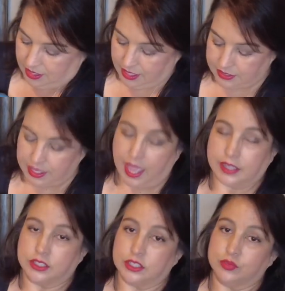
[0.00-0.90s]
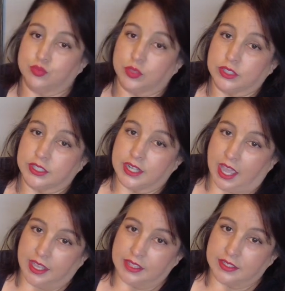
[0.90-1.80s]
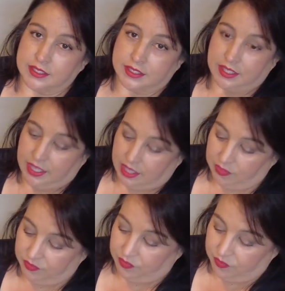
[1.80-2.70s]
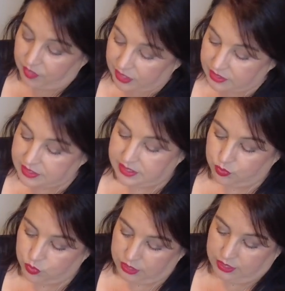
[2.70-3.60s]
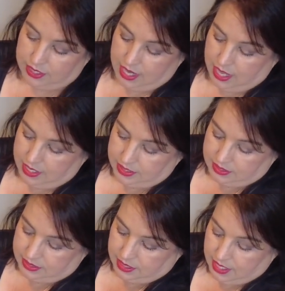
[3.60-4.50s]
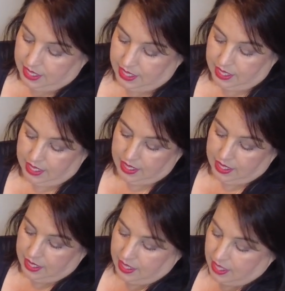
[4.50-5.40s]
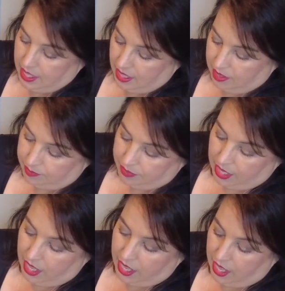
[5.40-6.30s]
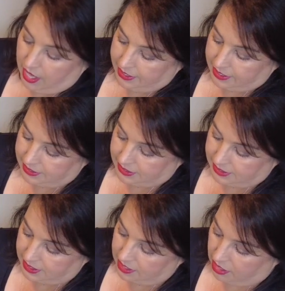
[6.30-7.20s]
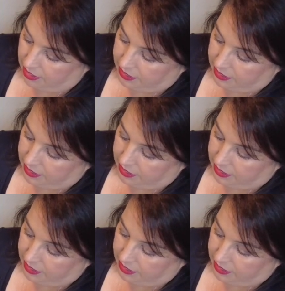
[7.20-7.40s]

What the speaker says: it's actually really nice. It feels really nice. I can see on